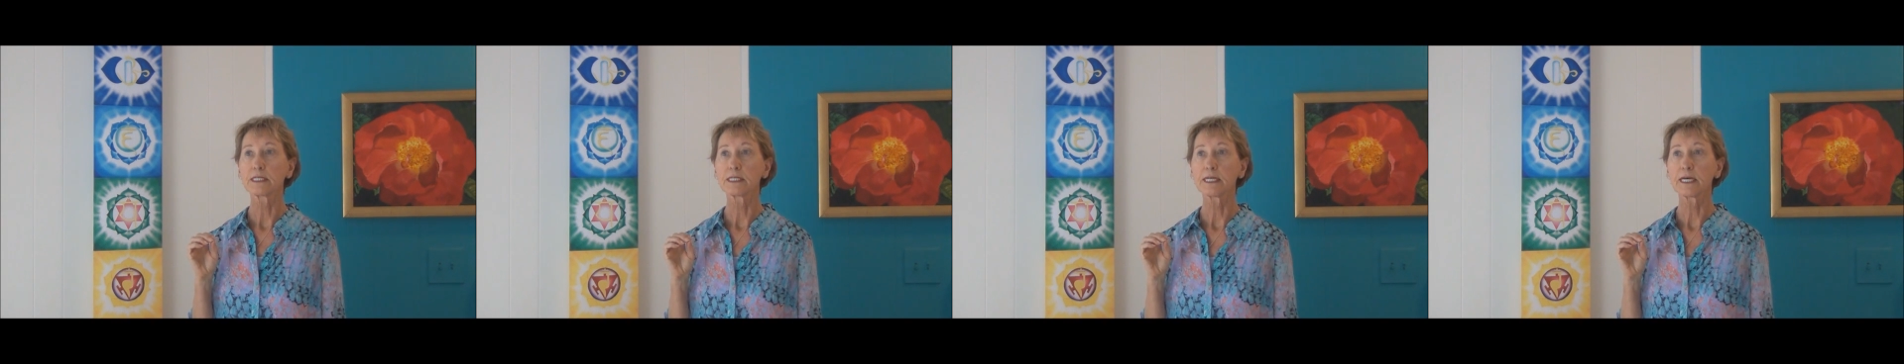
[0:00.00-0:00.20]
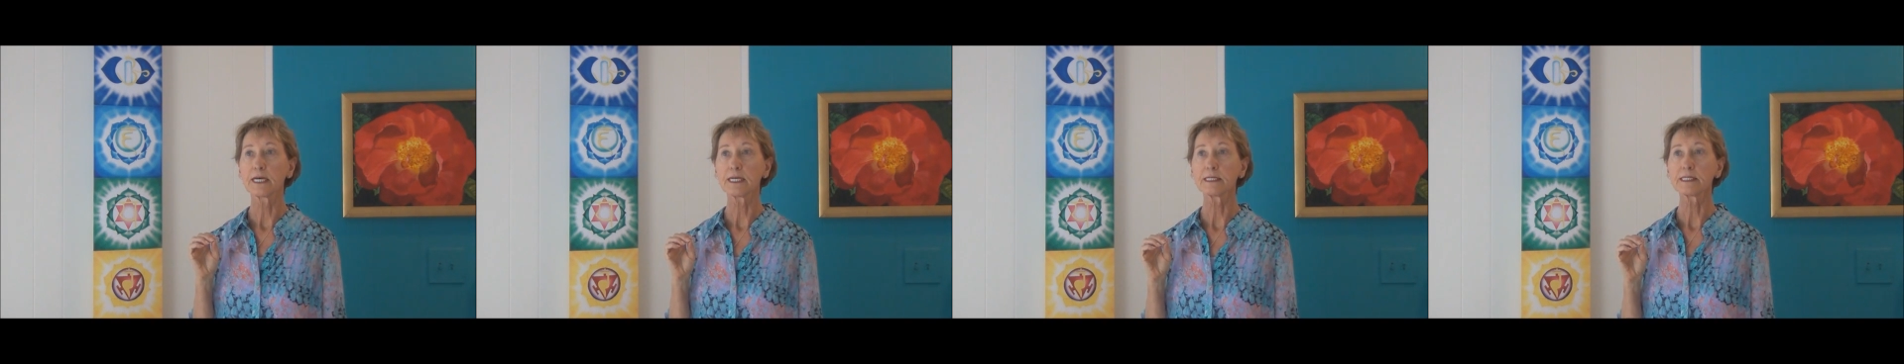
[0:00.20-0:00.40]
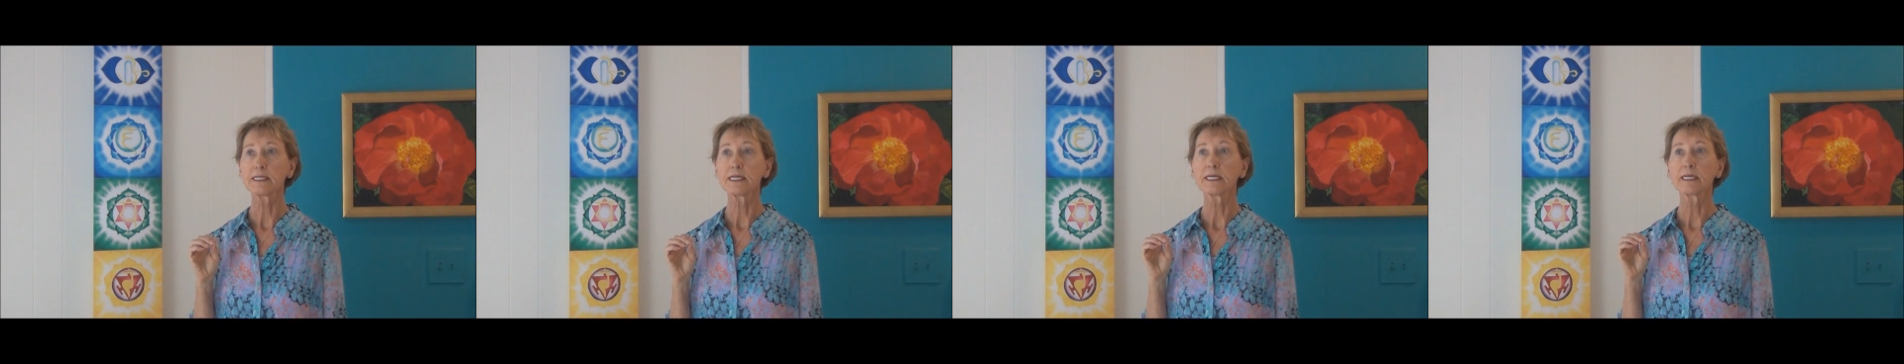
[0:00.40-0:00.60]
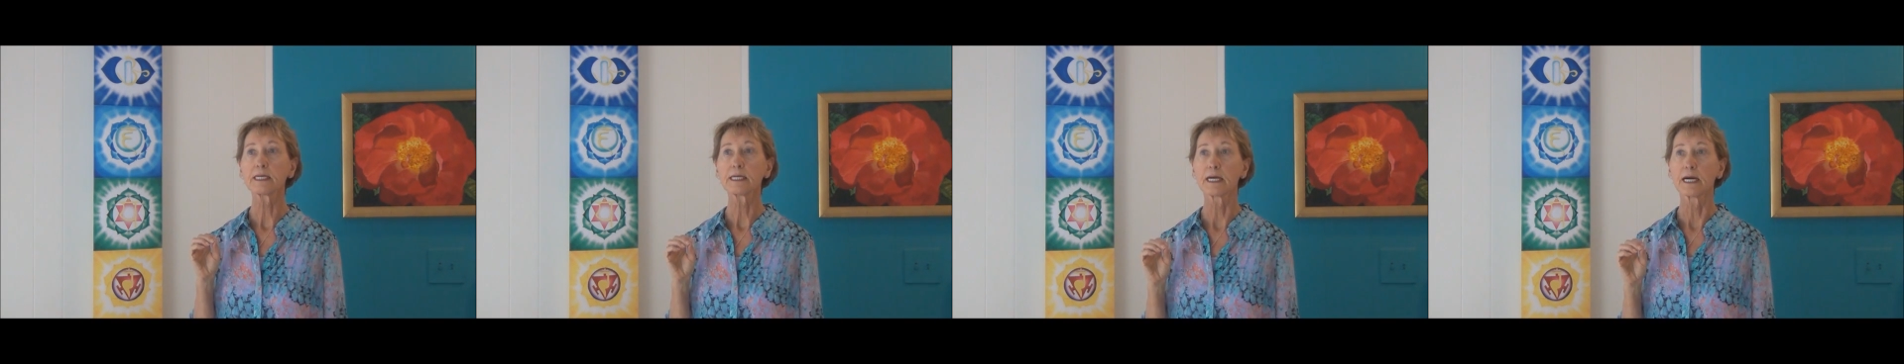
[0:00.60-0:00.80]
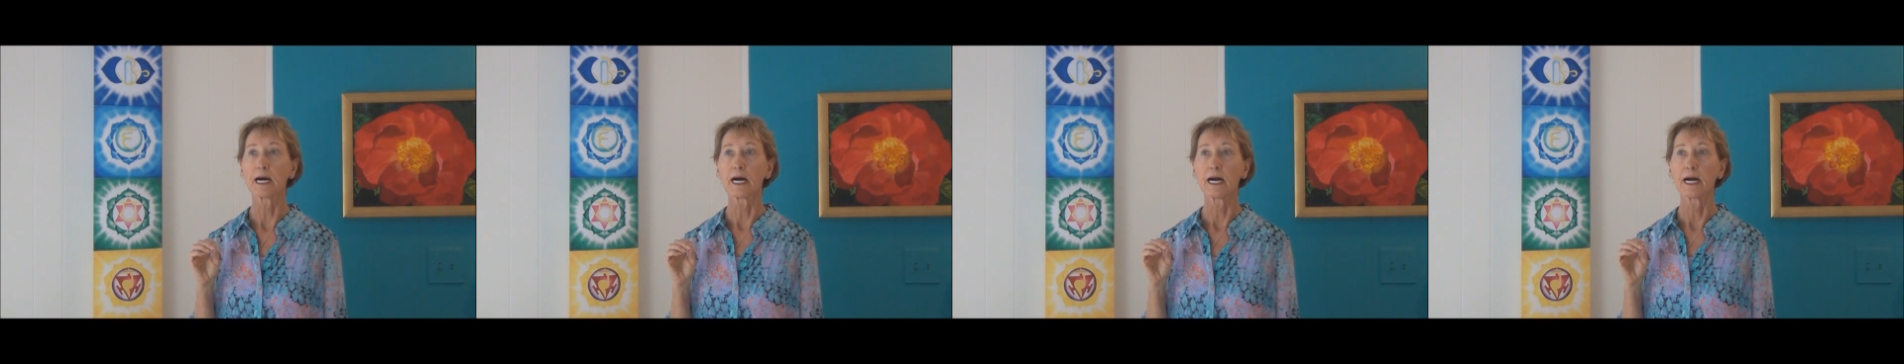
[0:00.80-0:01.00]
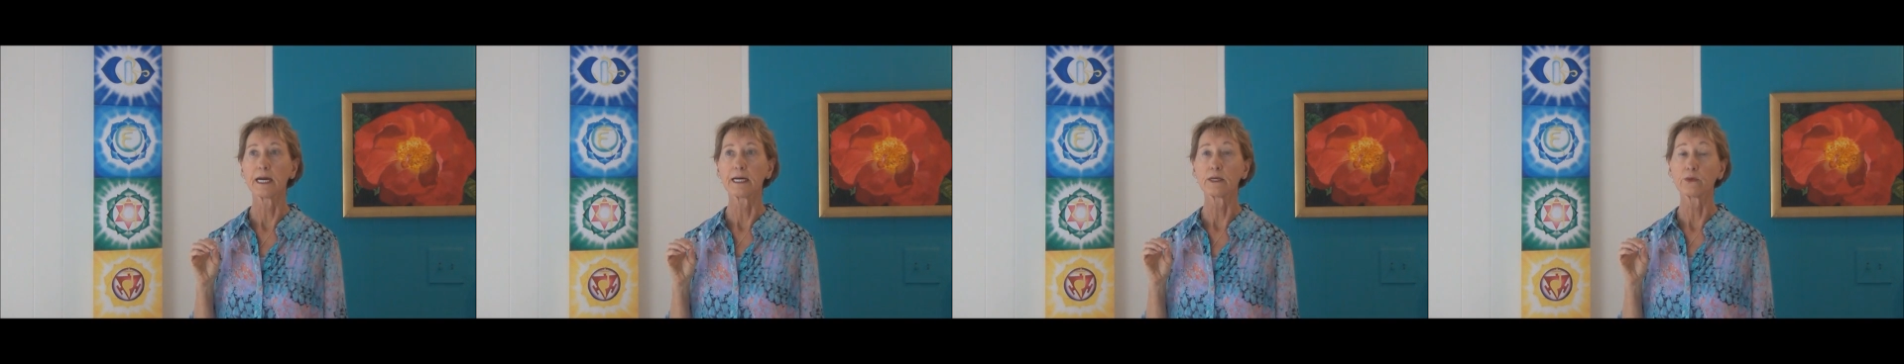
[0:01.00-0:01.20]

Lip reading: testing guy,